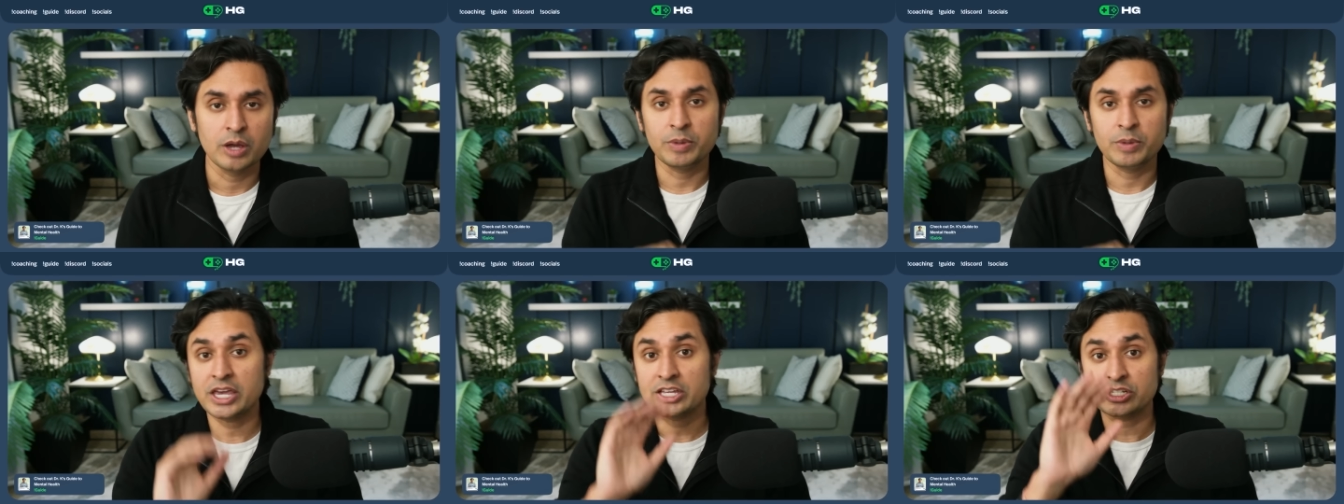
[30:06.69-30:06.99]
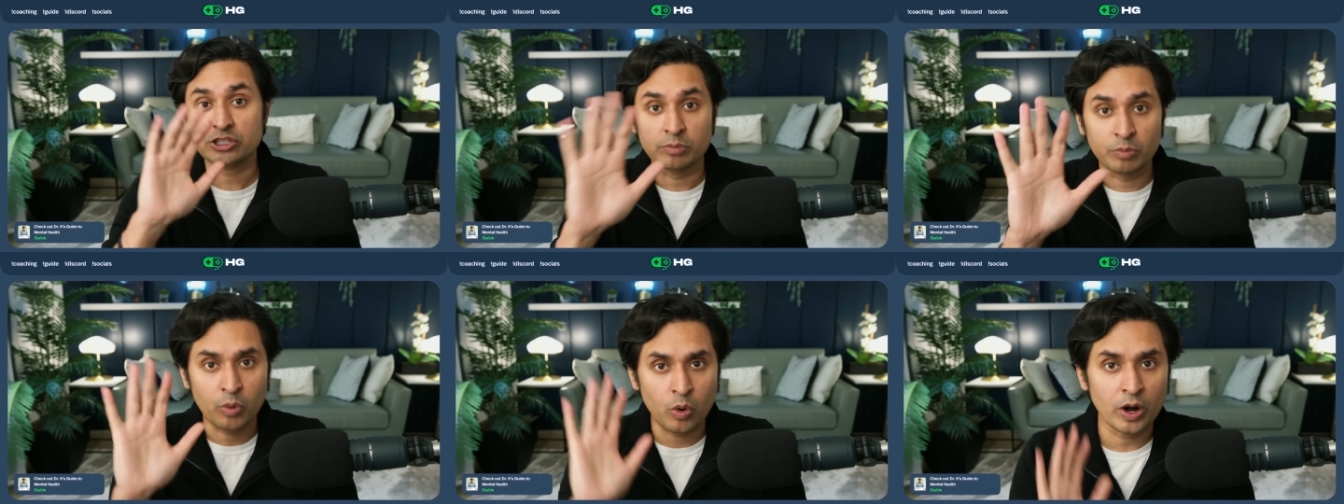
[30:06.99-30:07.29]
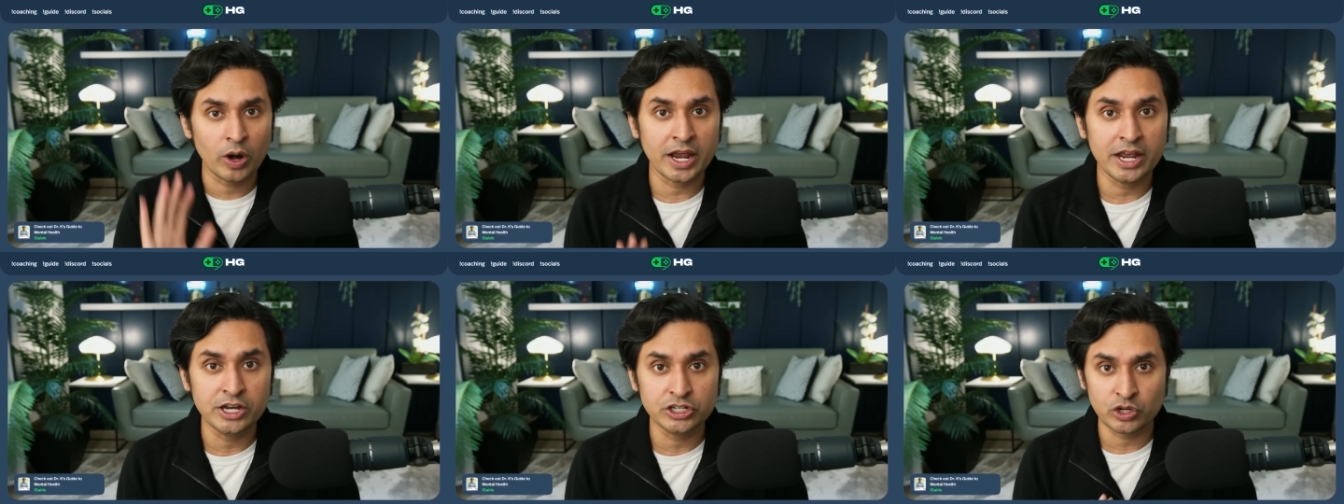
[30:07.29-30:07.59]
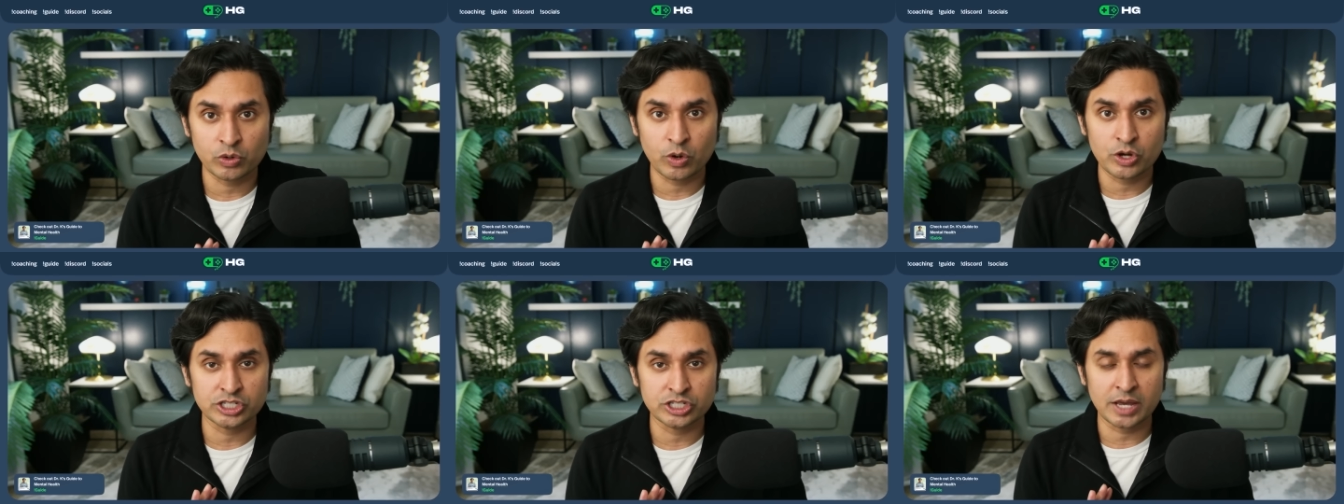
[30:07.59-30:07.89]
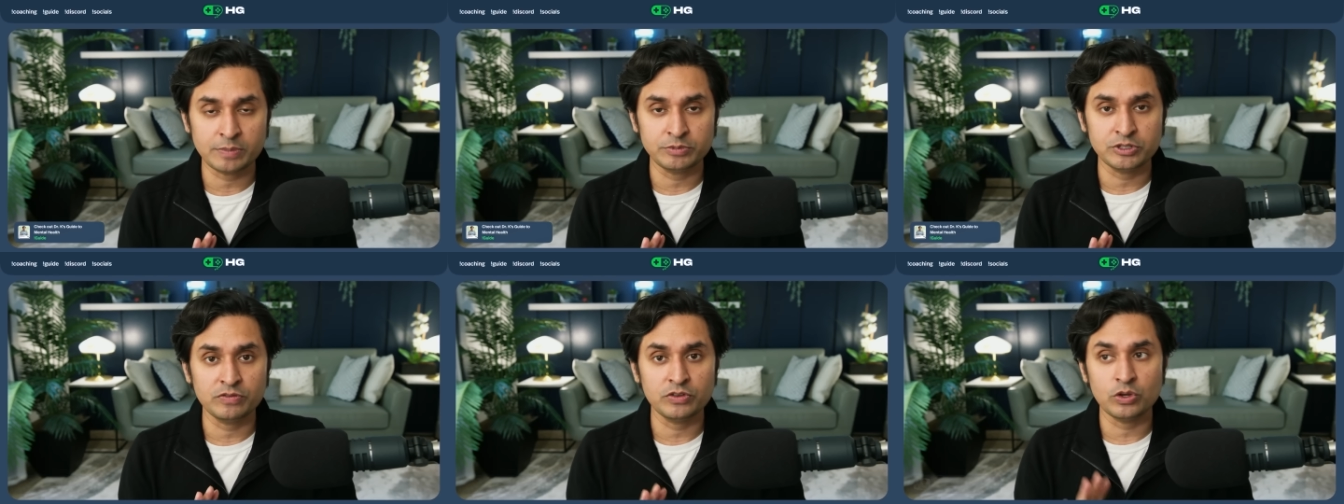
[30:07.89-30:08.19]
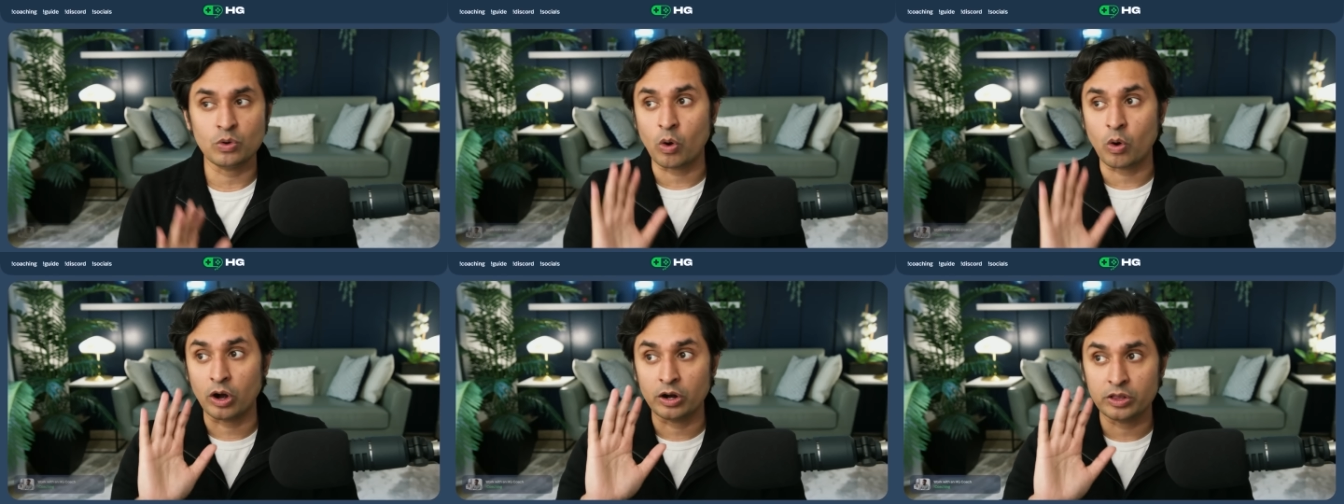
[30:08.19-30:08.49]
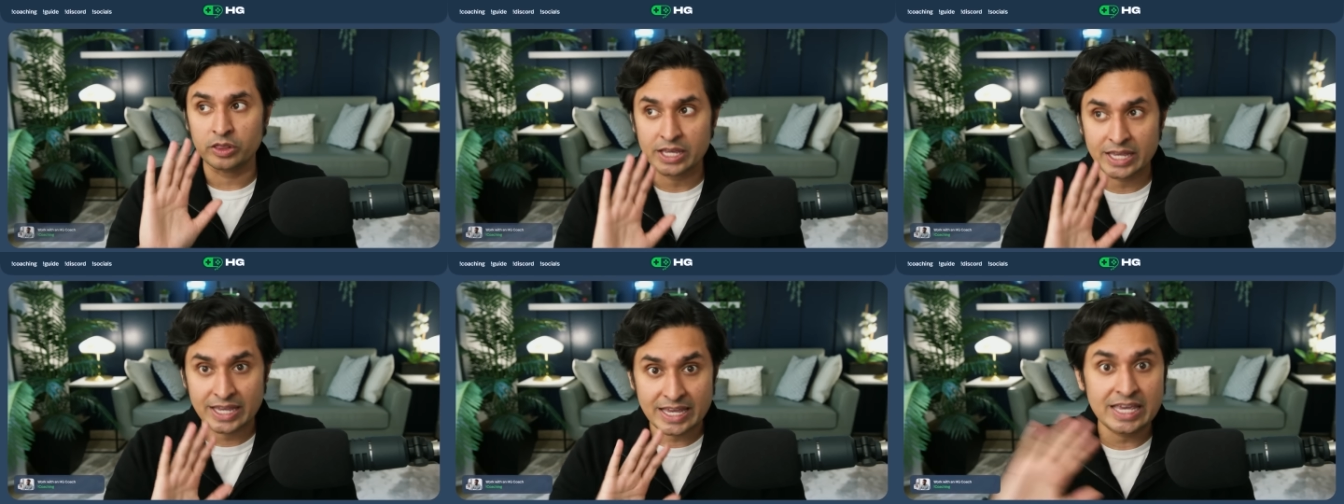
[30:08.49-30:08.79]
because the more interoceptive you are,
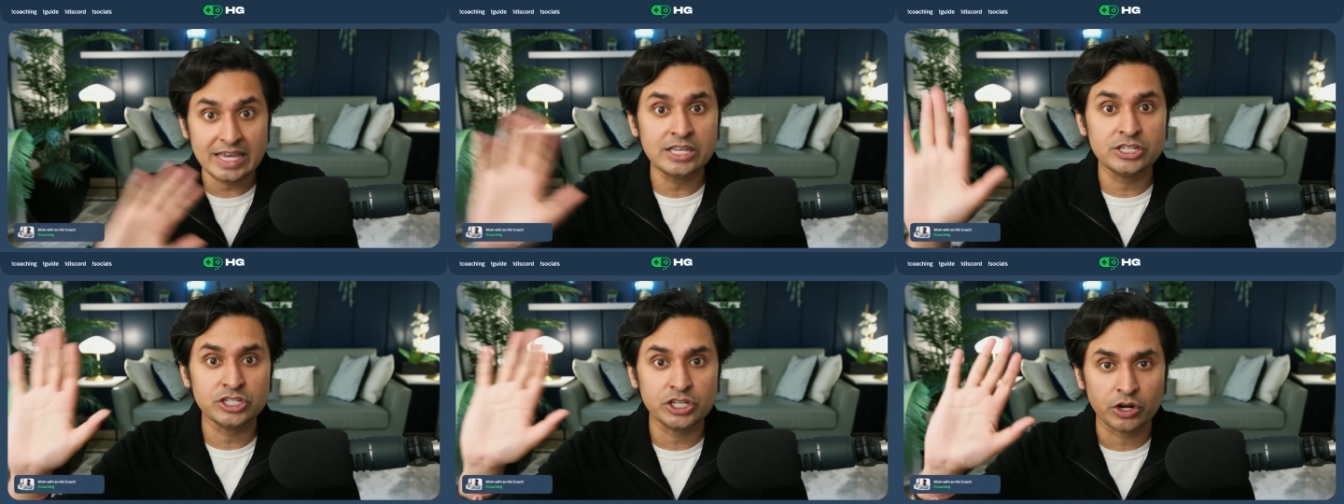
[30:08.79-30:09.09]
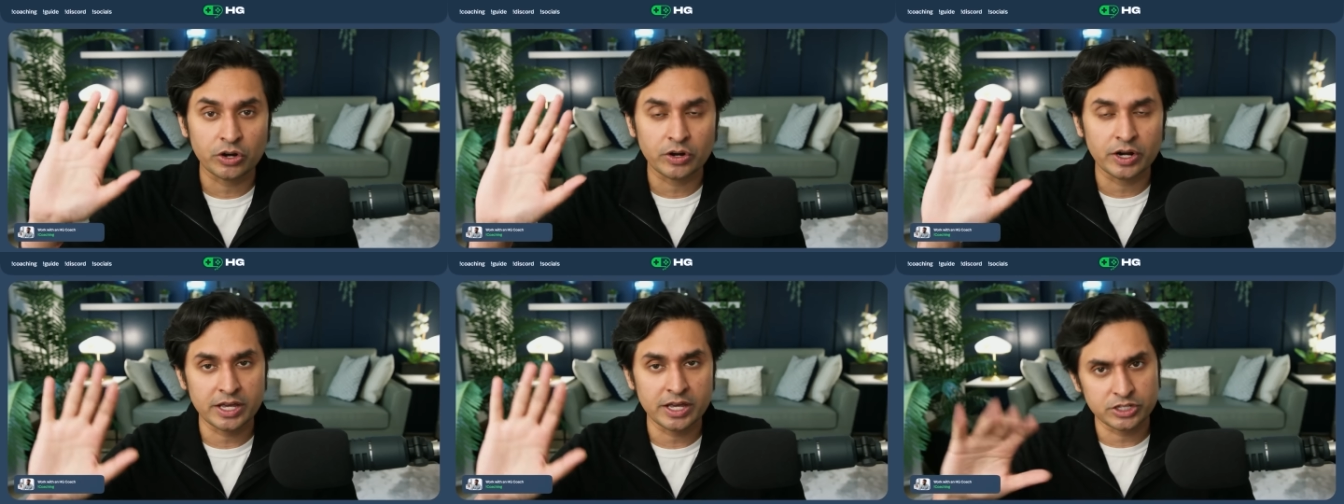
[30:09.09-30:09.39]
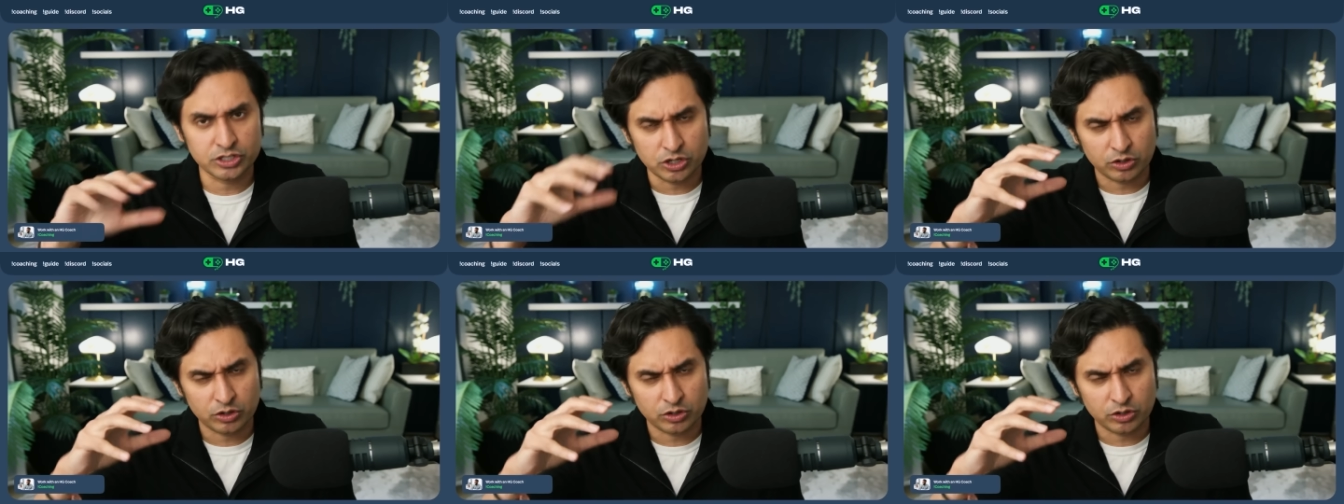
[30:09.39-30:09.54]
the easier it is,